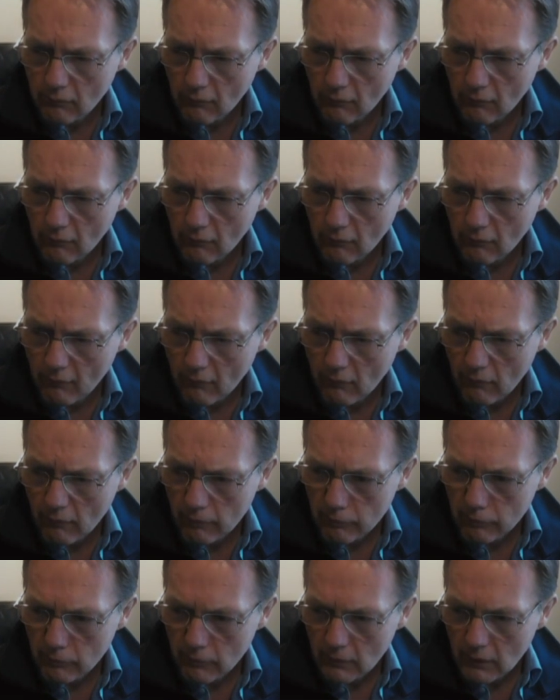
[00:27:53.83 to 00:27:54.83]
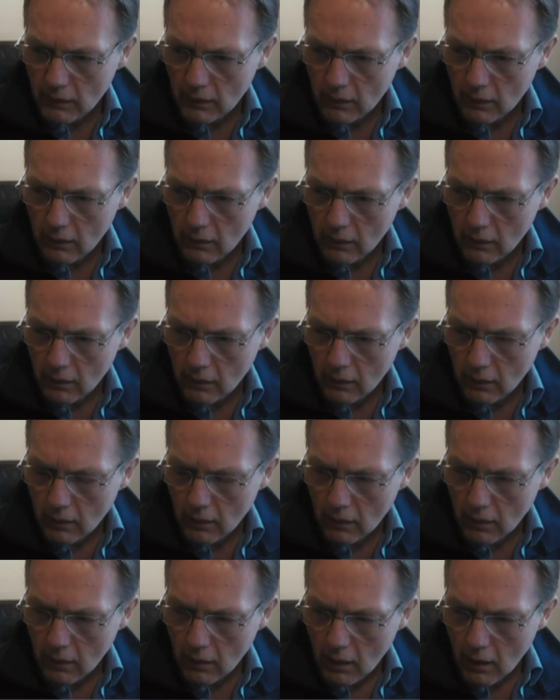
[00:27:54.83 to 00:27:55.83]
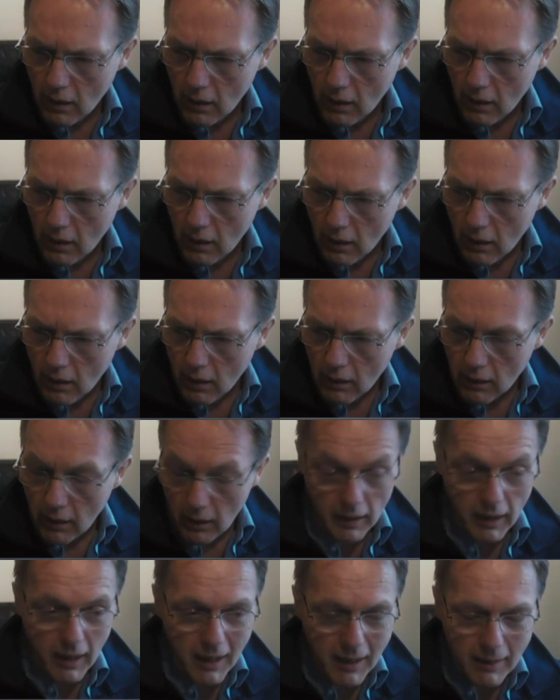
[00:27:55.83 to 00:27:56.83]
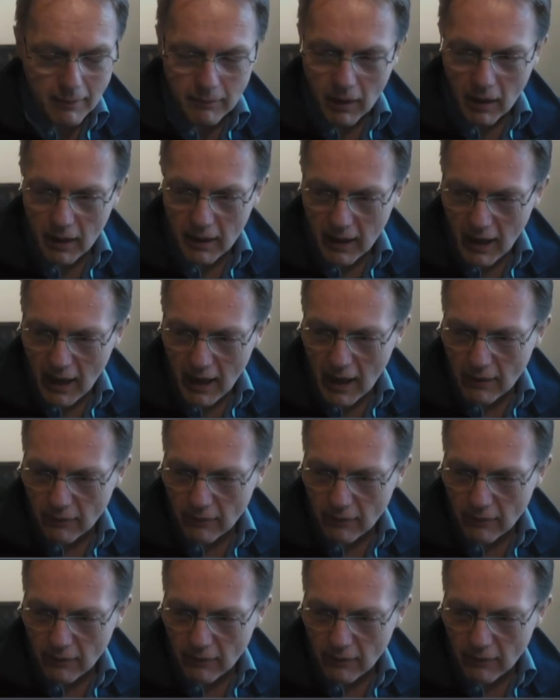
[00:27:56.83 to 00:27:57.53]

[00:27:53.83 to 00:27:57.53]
transfixed by the chart now. Would you trade this at this? I have.